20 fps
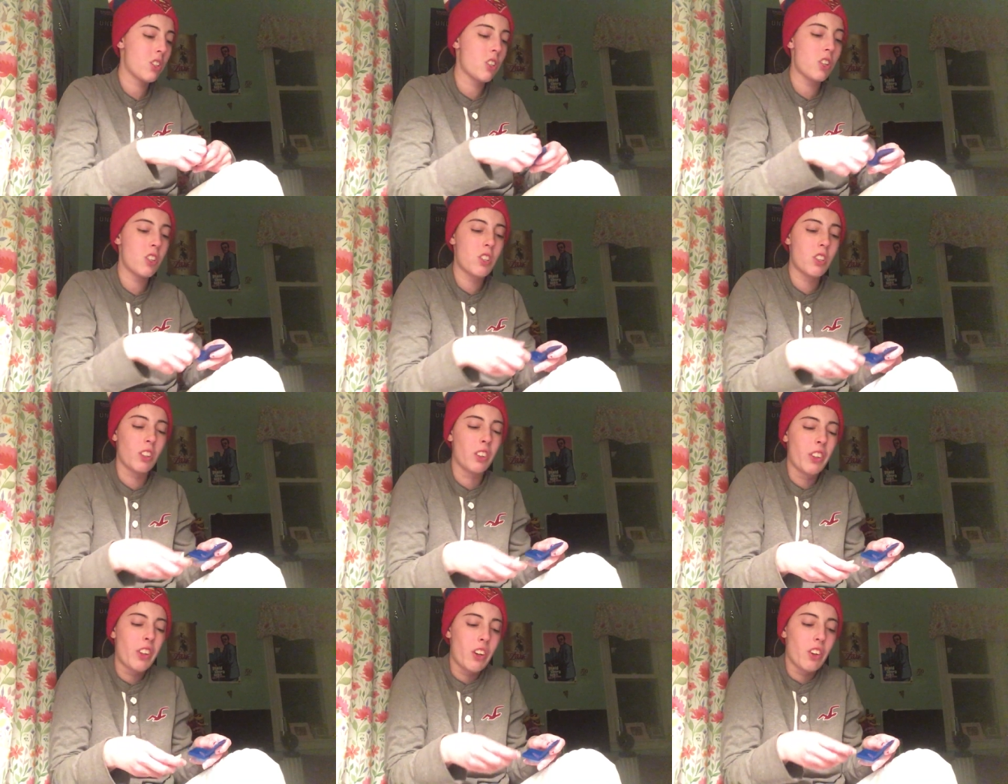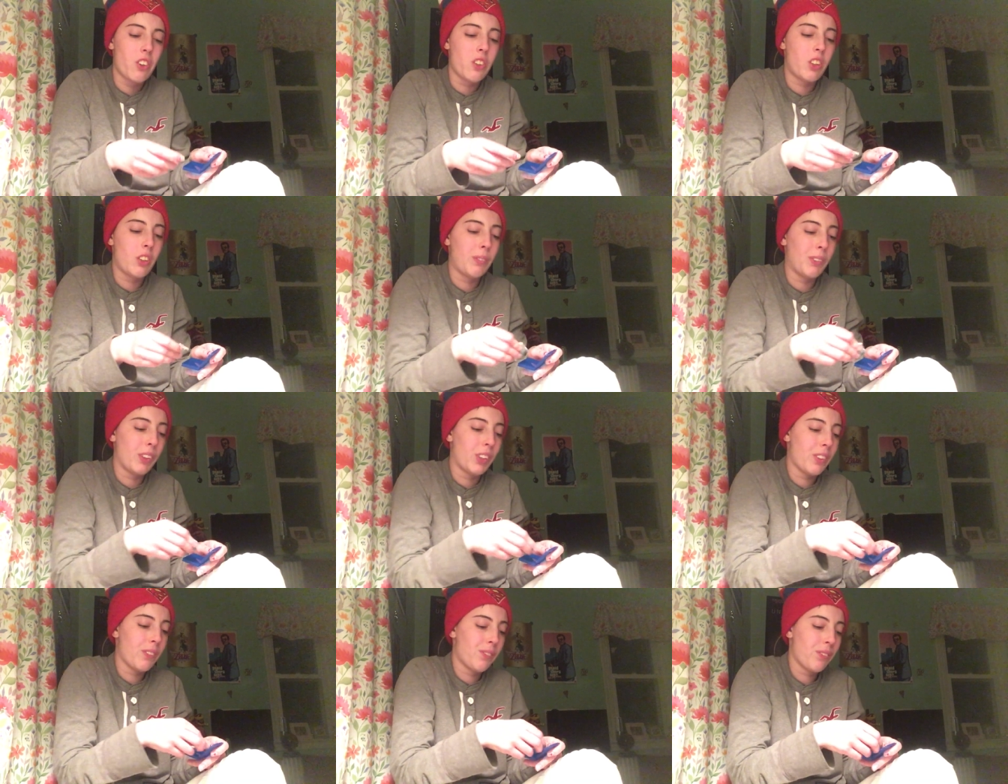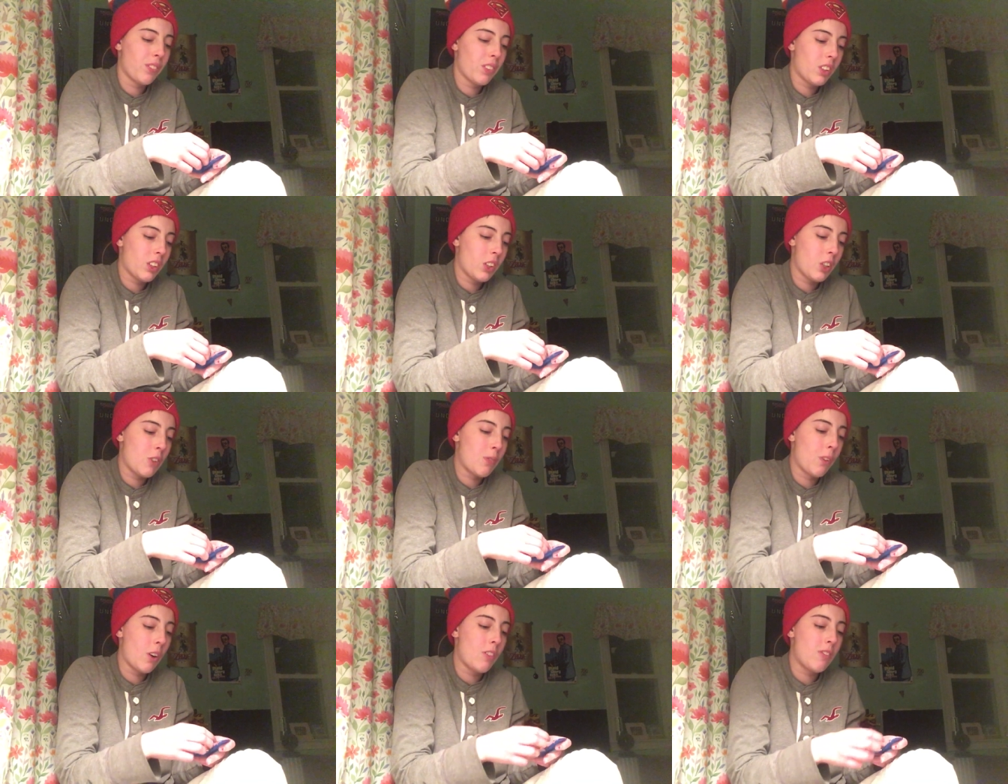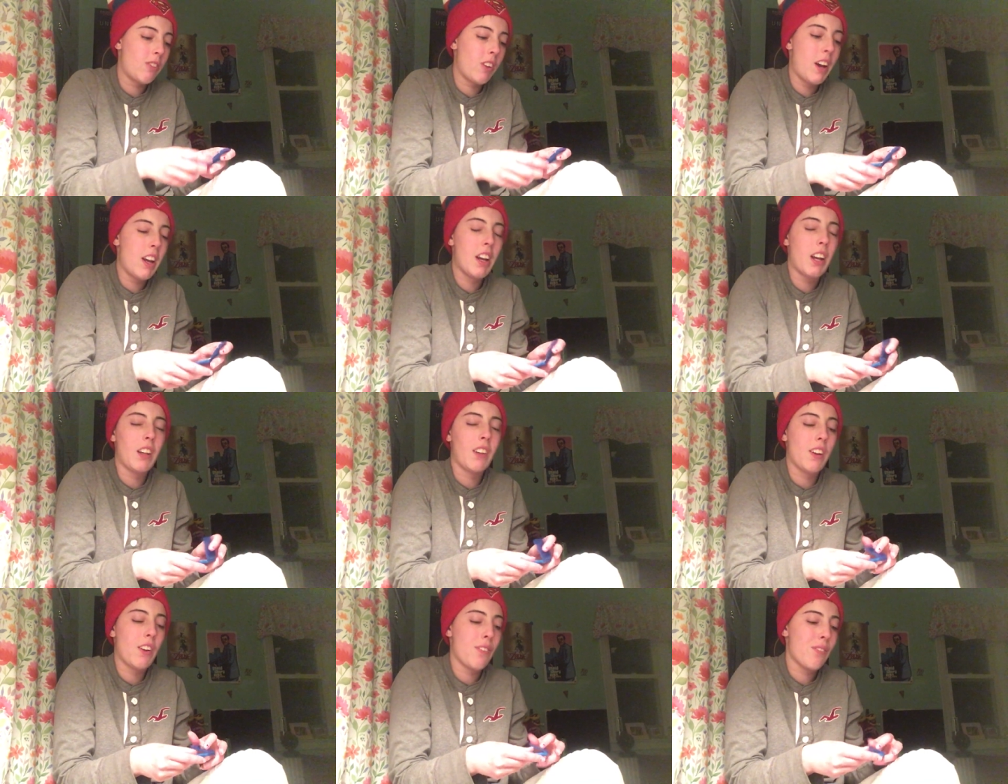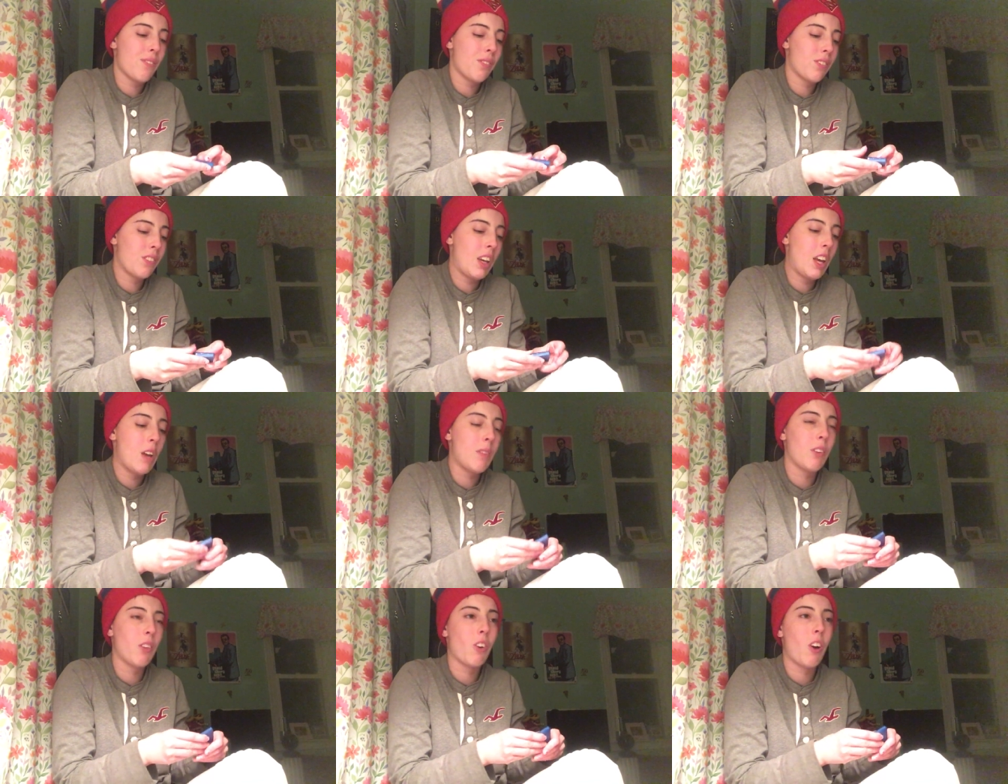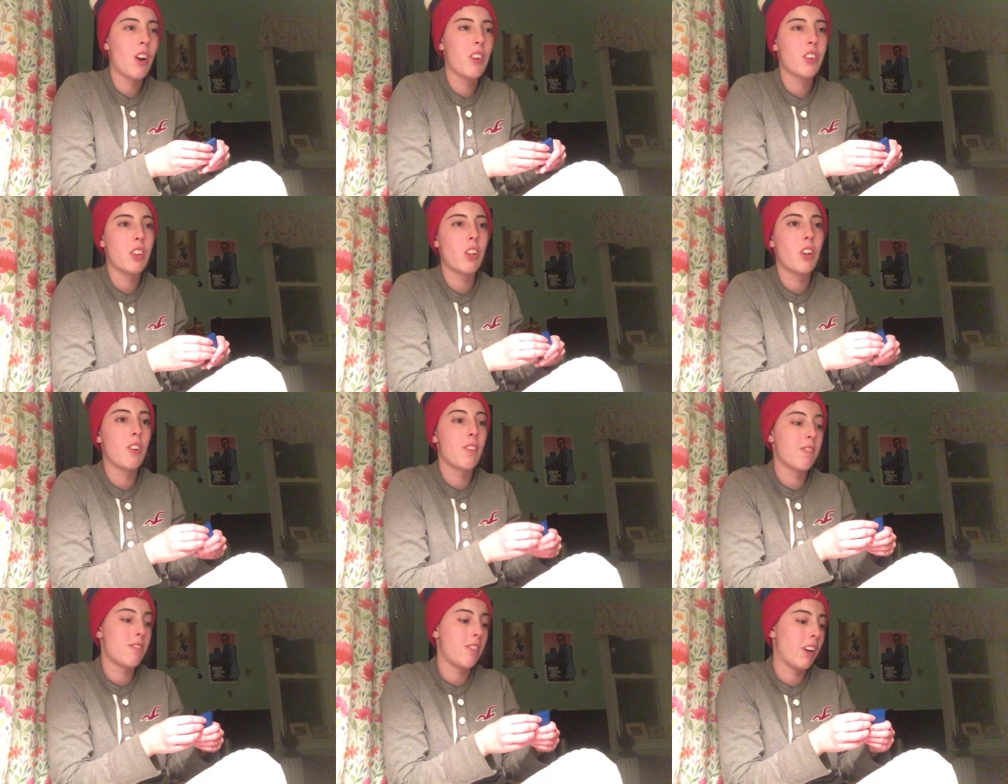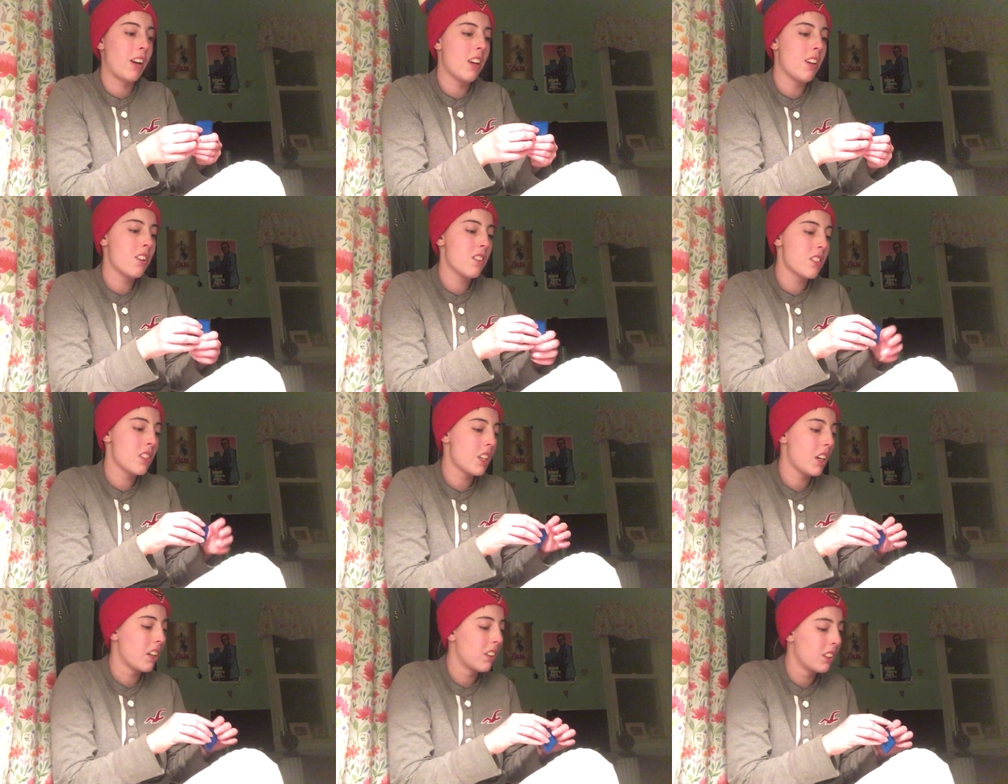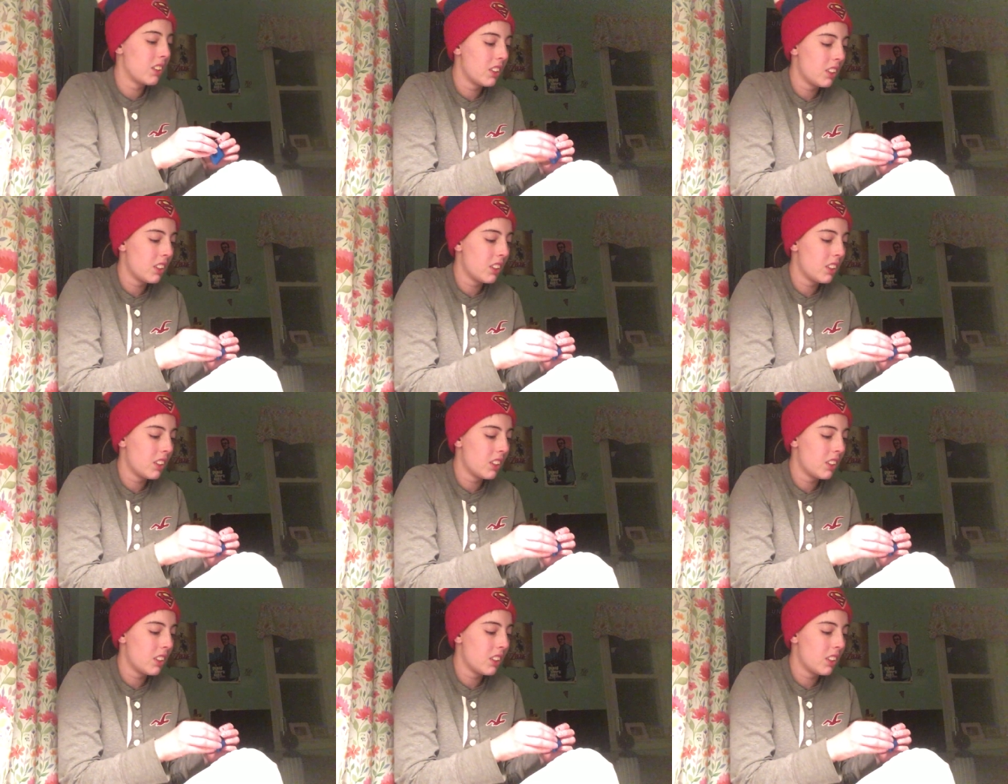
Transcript: It's just a little similar. It's more fighting though. Animal Crossing, you don't fight, so.